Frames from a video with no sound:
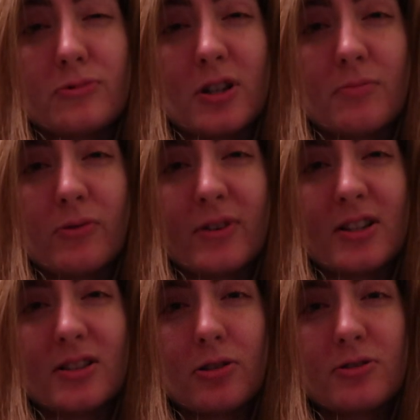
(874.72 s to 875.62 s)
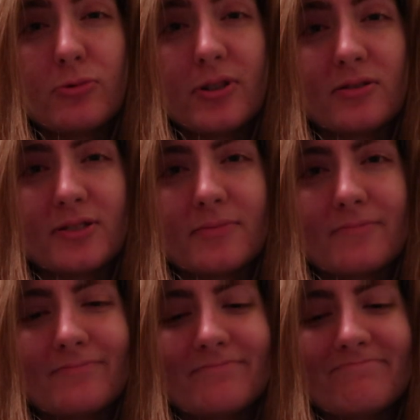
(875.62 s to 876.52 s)
family away to go somewhere else.
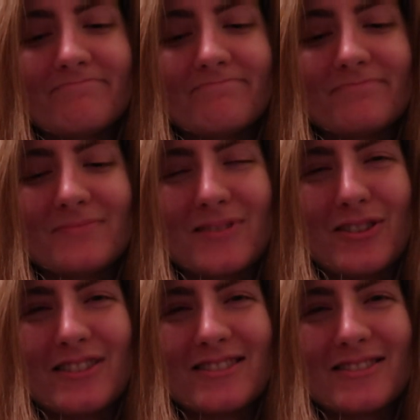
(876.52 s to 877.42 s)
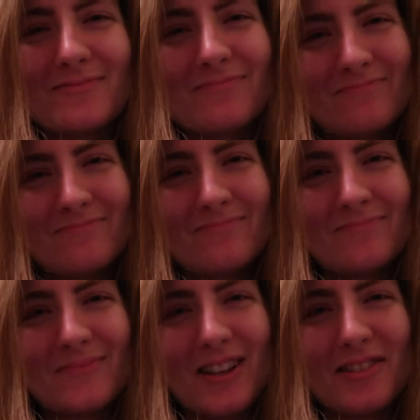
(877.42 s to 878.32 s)
Of course,
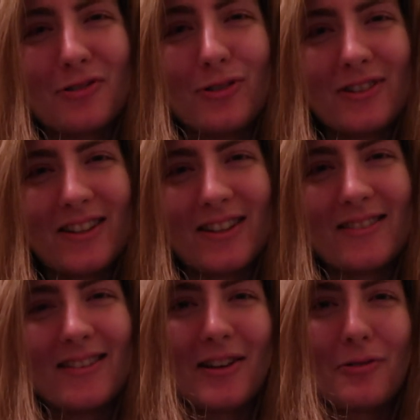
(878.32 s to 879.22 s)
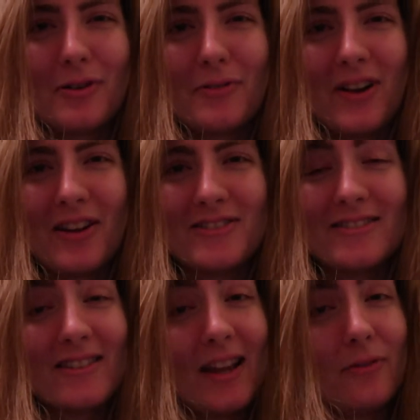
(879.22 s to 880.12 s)
because of quarantine and
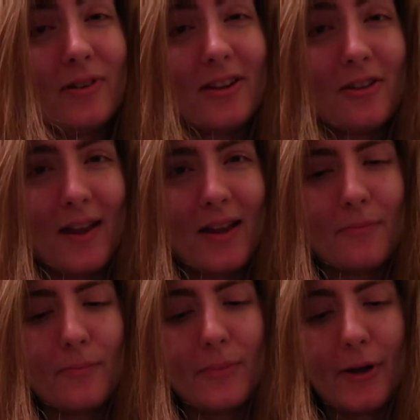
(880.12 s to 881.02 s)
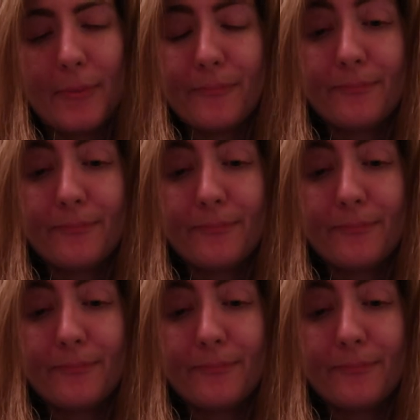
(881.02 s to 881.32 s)
coronavirus, can't really do that, but